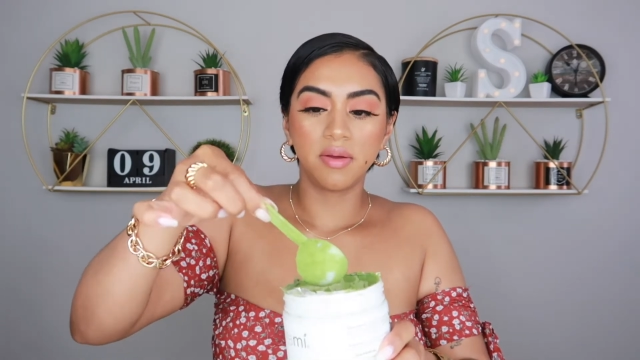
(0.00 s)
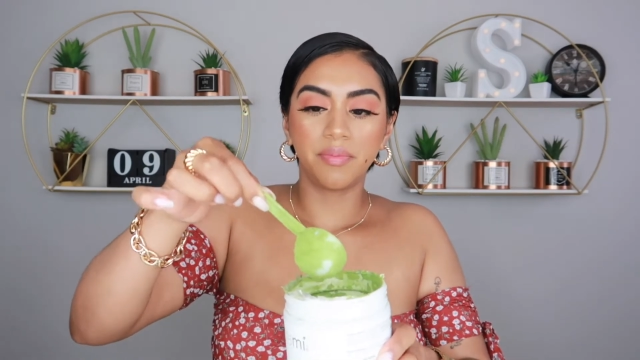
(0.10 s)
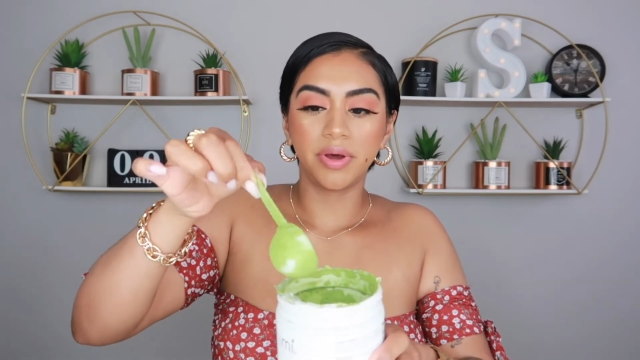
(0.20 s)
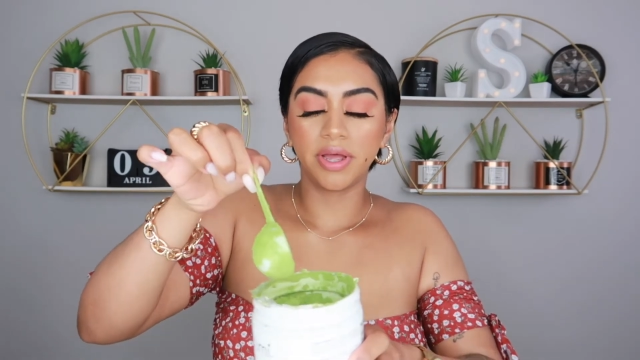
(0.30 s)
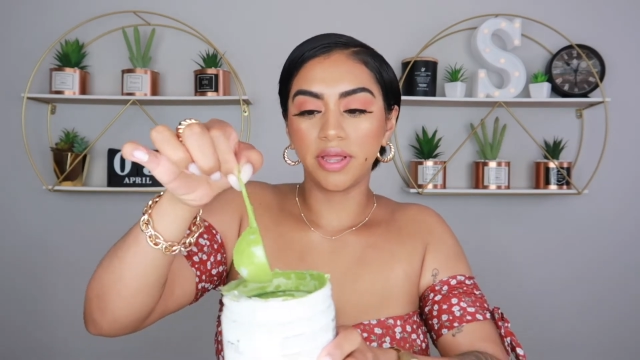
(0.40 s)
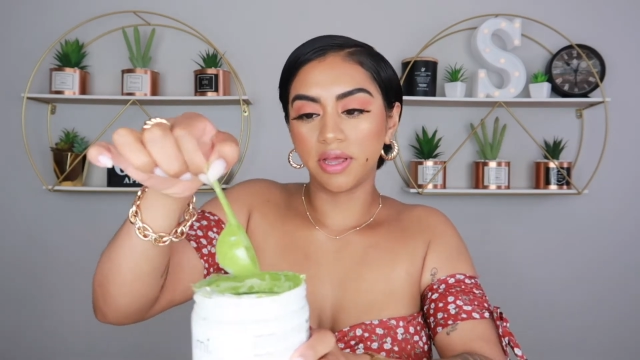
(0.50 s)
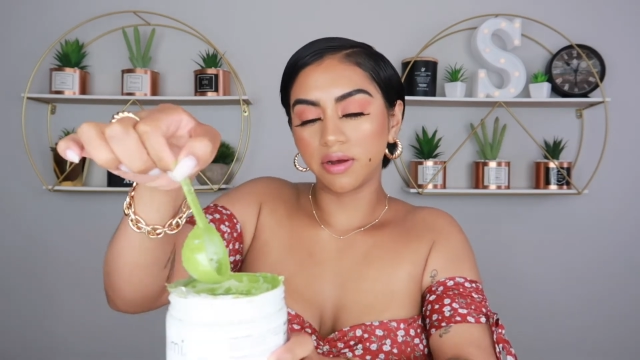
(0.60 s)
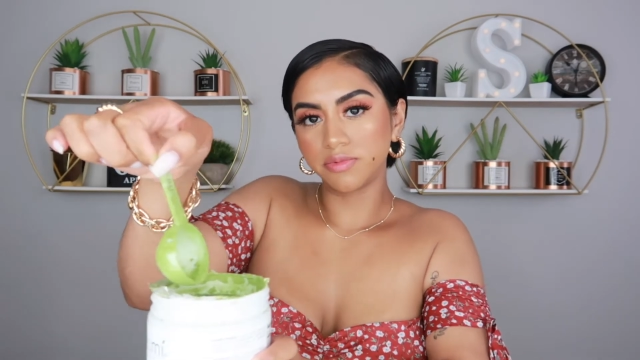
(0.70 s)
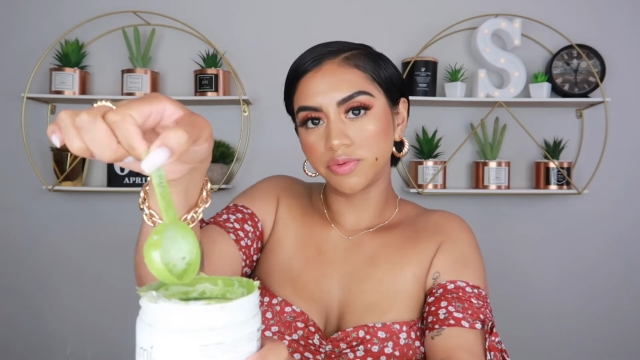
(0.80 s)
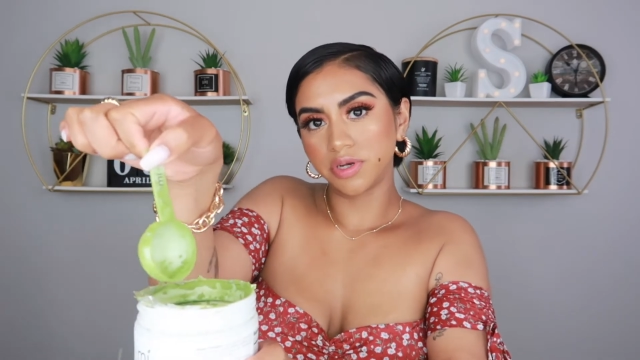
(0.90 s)
but it
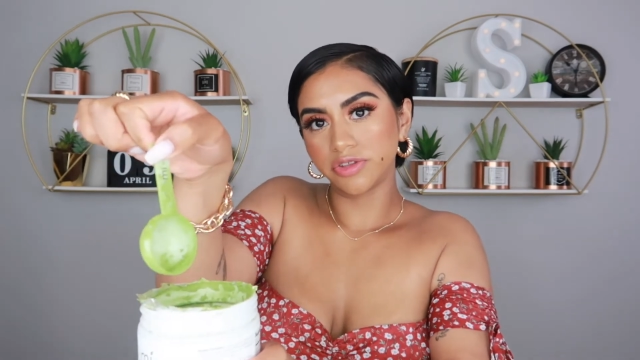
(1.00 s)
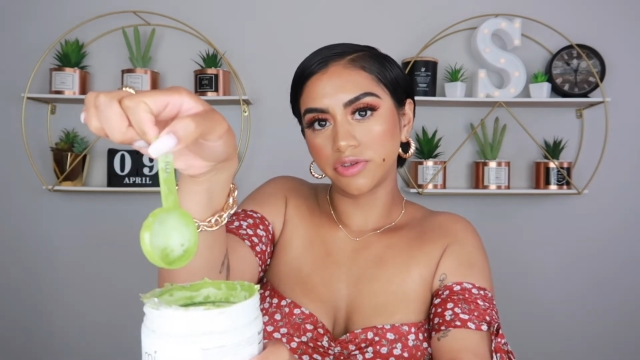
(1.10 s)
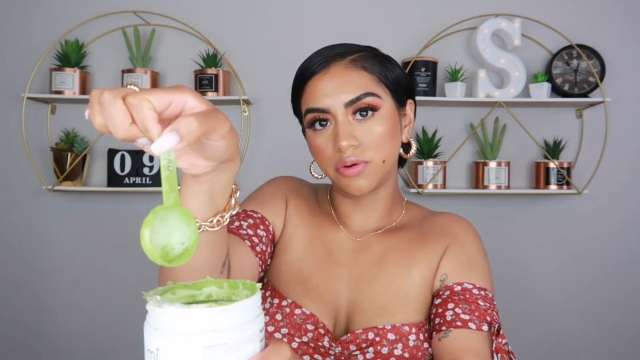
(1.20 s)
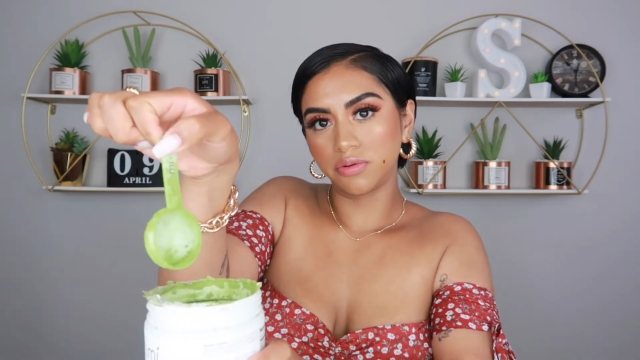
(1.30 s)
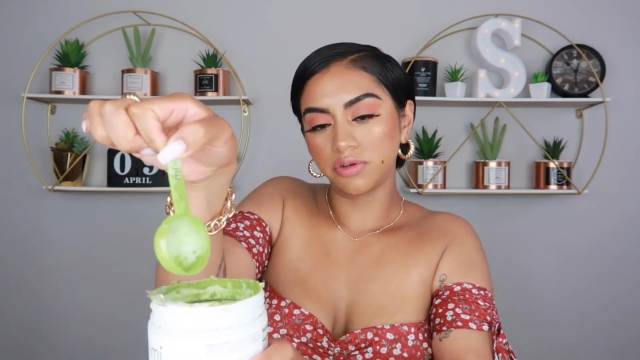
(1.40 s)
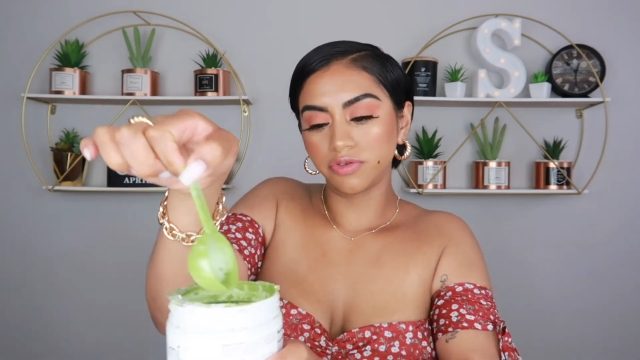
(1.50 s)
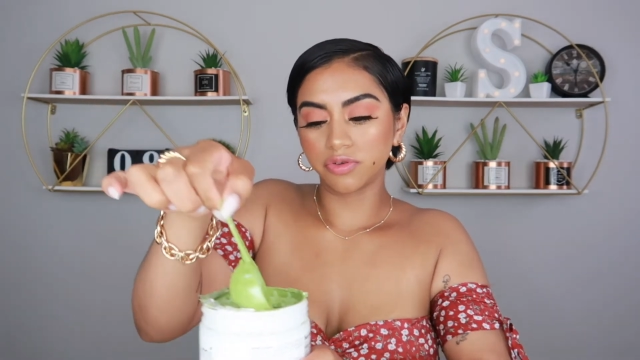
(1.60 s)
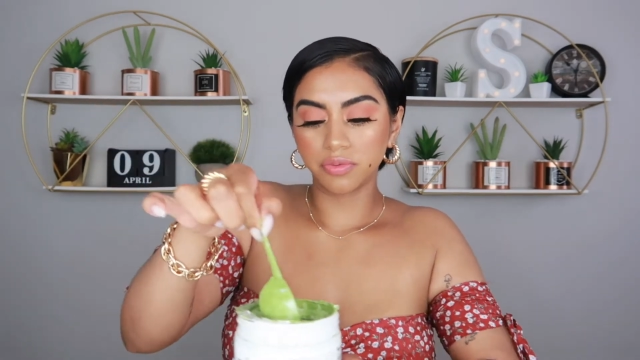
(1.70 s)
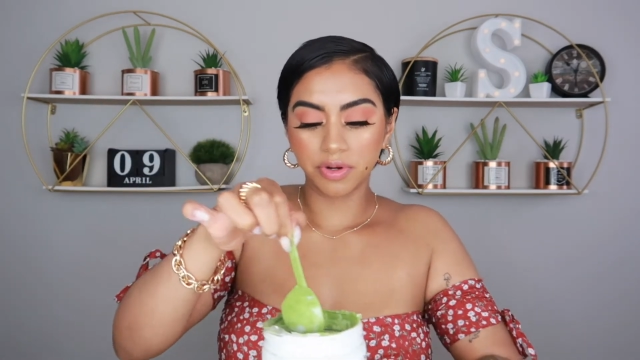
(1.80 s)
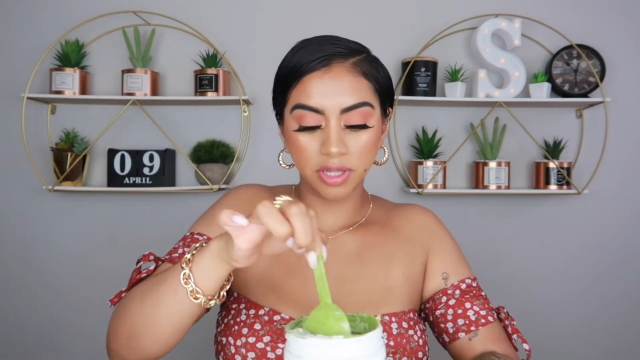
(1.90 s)
comes with its own little
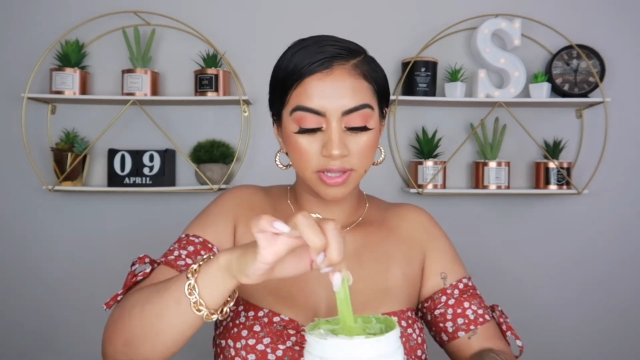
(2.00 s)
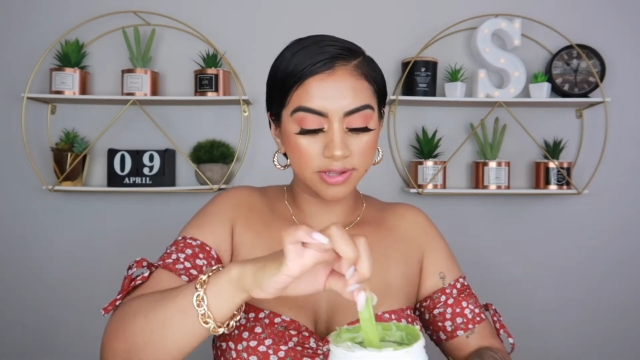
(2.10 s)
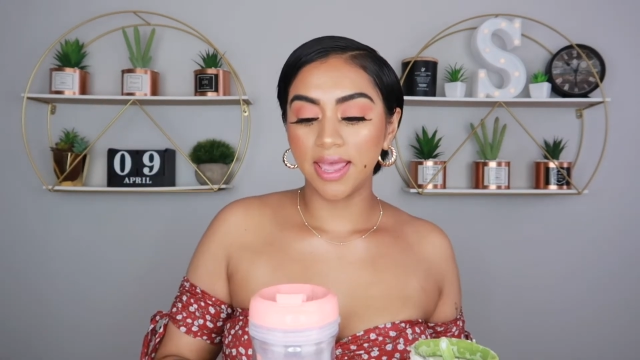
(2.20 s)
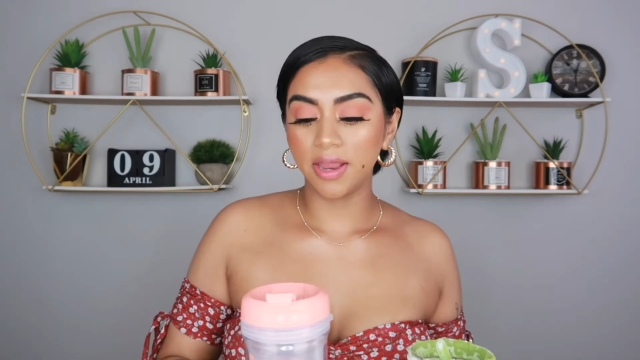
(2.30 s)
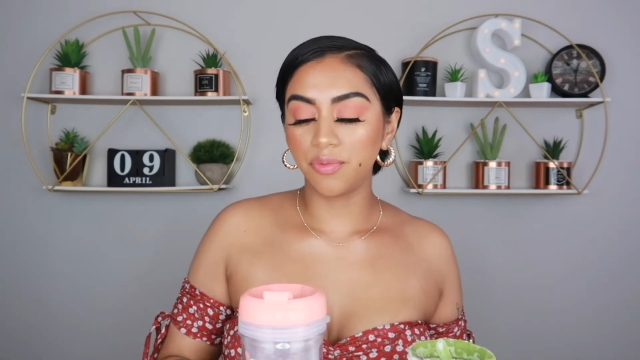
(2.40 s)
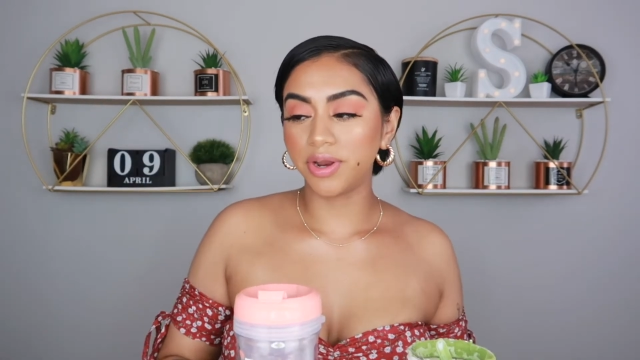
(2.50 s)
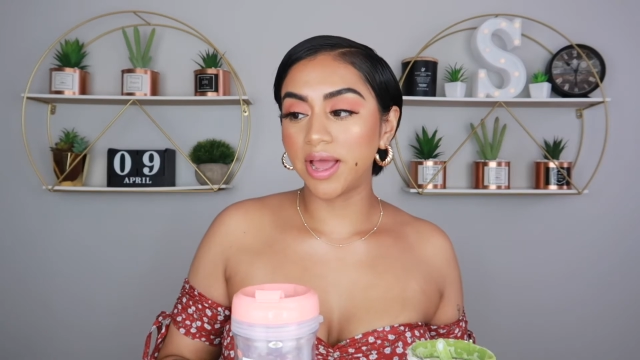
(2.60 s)
scooper like this and what